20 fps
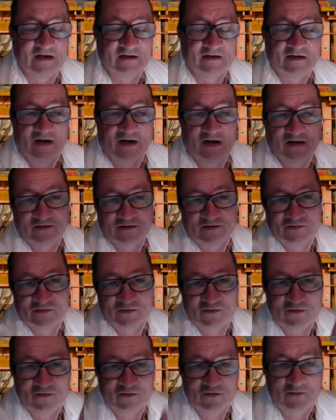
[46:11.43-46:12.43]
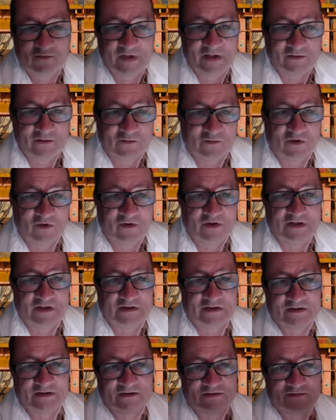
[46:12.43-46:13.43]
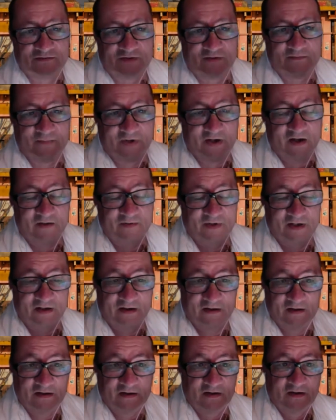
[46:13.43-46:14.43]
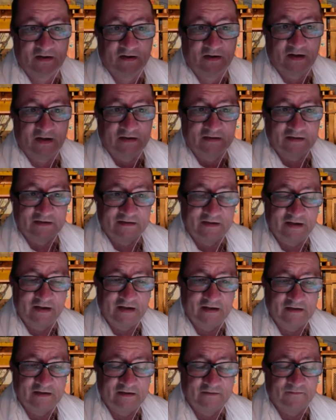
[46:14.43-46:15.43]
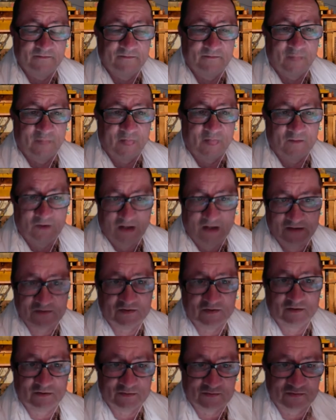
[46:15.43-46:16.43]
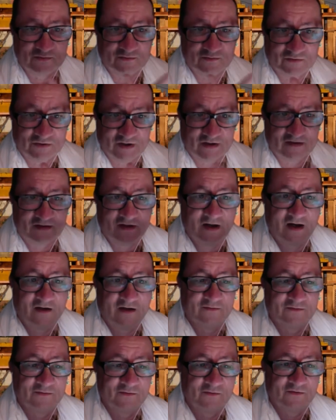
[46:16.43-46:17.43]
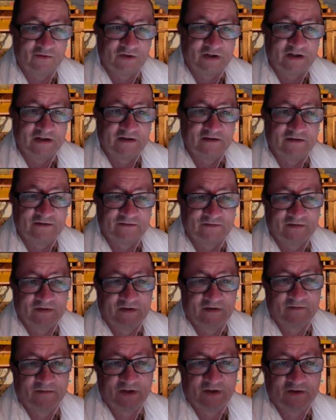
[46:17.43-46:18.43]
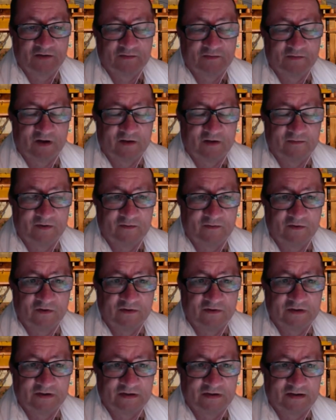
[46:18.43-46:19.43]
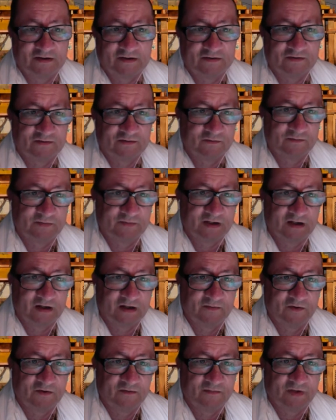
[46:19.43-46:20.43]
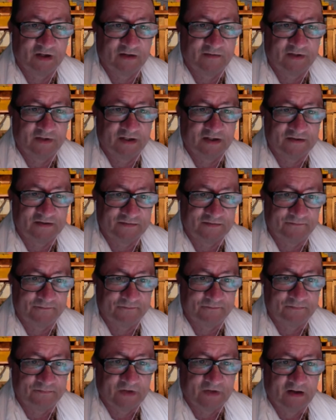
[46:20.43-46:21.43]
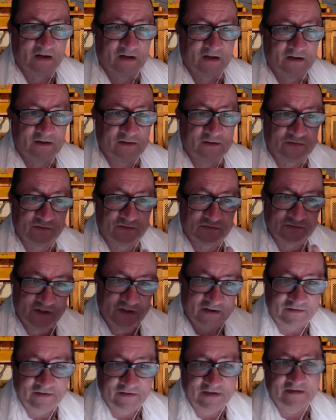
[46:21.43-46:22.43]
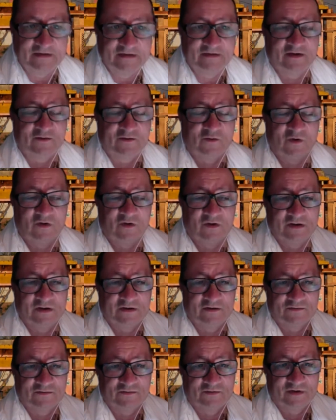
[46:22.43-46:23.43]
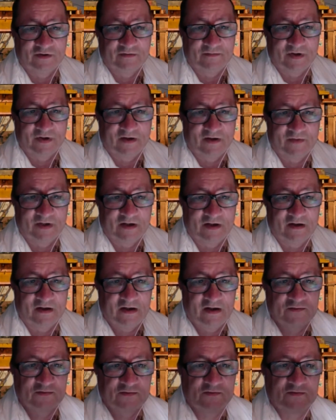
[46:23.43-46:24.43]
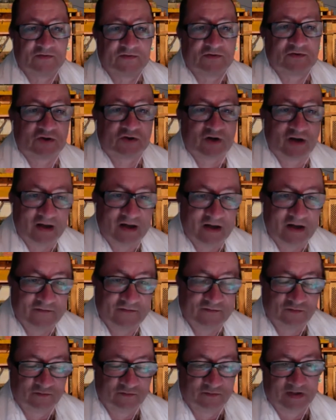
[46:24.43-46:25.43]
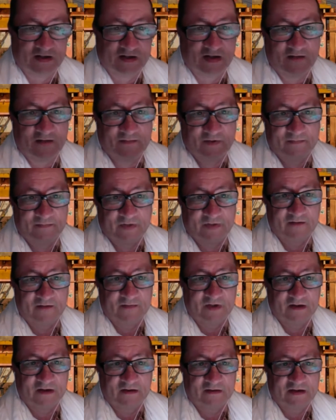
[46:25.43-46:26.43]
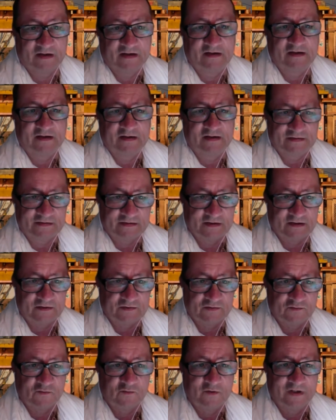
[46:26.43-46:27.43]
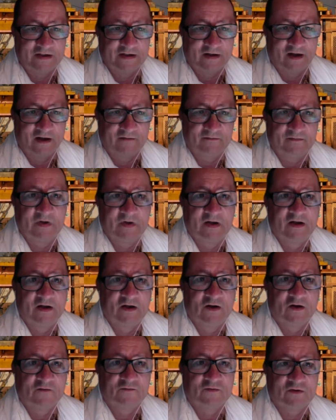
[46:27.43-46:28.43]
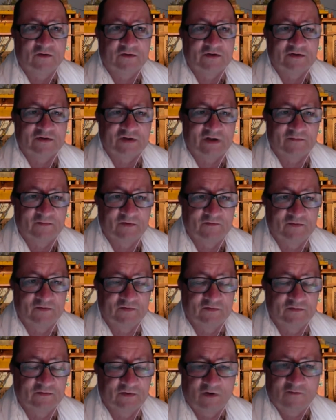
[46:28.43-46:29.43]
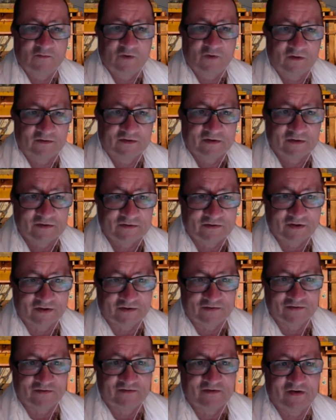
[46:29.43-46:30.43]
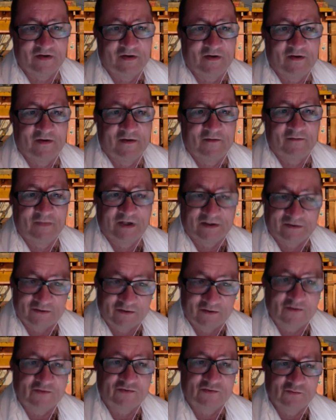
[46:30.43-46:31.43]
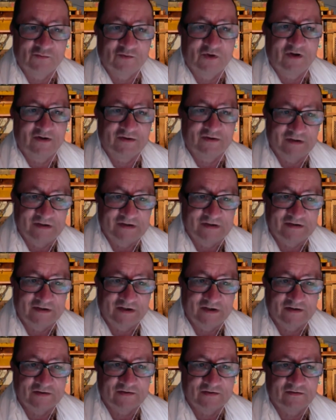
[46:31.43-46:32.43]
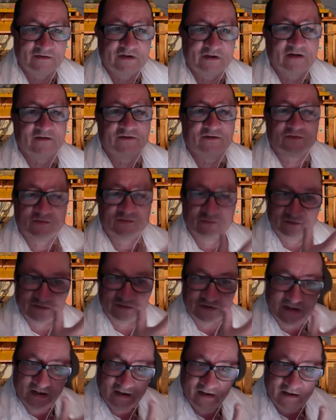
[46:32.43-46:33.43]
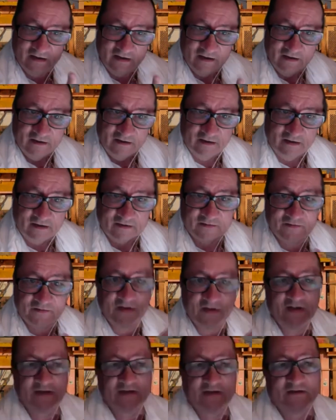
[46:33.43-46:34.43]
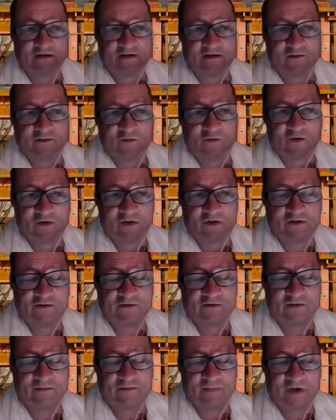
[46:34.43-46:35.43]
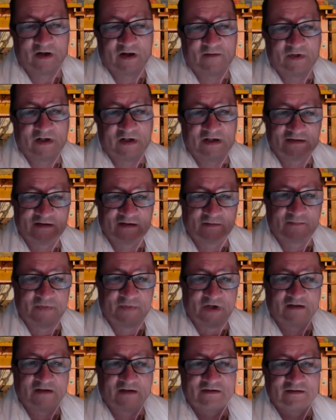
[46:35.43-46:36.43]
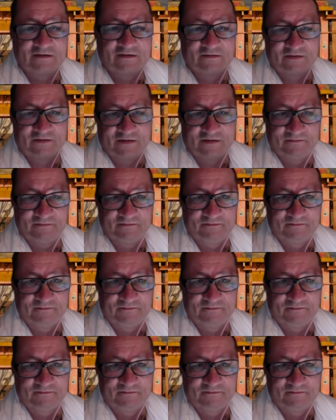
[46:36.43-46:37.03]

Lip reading: There are so many qualities of the Brahmana. And the day, well, actually, you should start now to read, because Prabhupada wanted us to become all Brahmanas. You should start reading the qualities of the Brahmana. You should strive to become a Brahmana. Then initiation will come. Of course, some of you do not want initiation, but those who want initiation, they should read the quality of the Brahman and start practicing them.